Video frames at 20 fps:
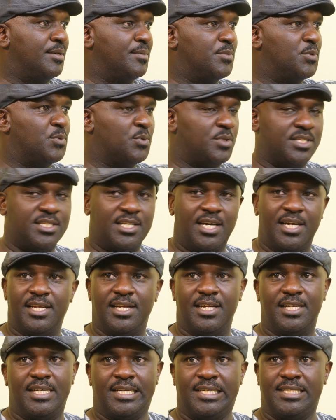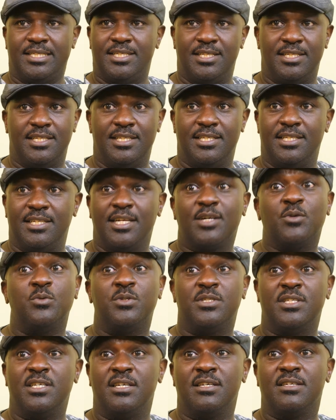mzuri sana. They
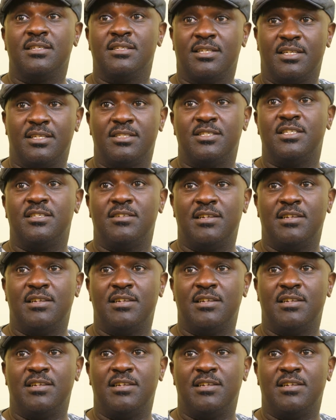could see that she